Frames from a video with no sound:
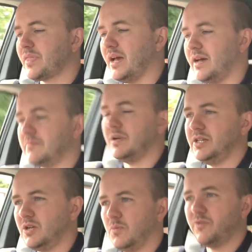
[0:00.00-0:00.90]
And
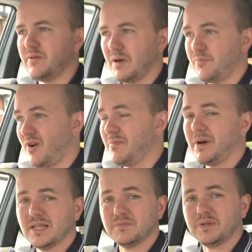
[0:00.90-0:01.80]
you're not worrying about brake
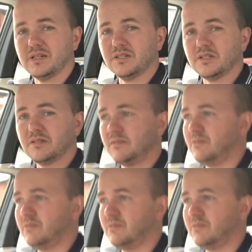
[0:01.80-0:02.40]
pads because